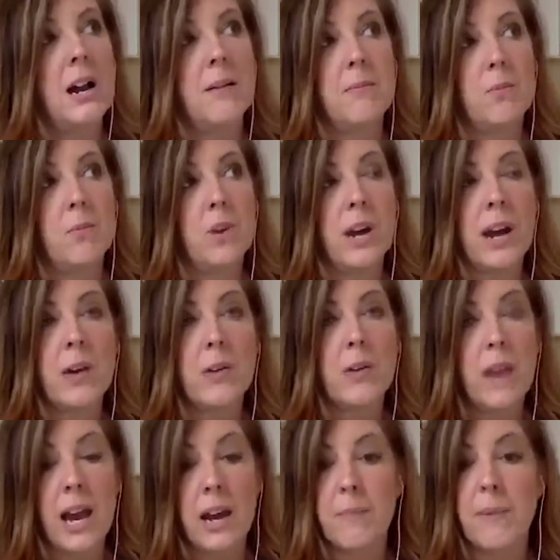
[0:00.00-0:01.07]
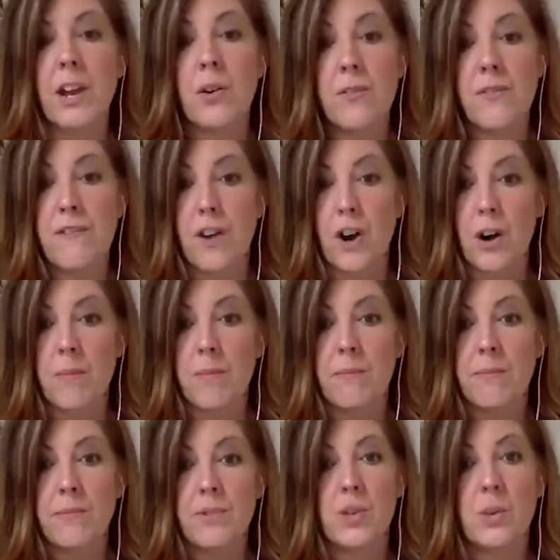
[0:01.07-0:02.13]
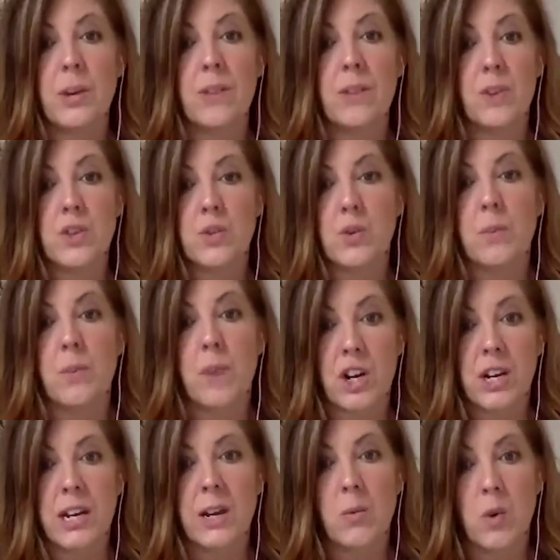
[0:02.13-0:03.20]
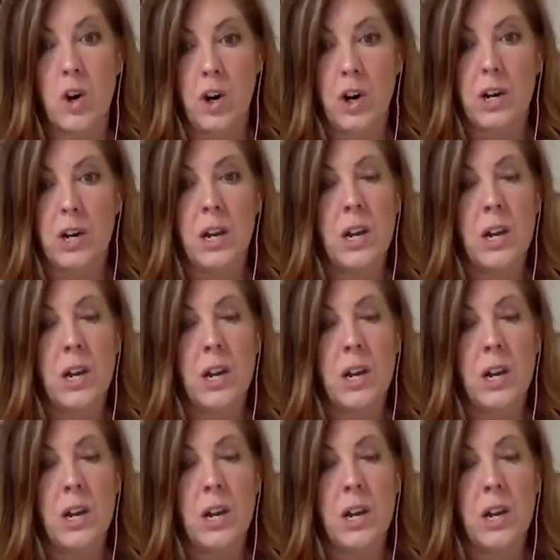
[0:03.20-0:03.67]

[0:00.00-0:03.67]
when I had my own firm doing virtual marketing work,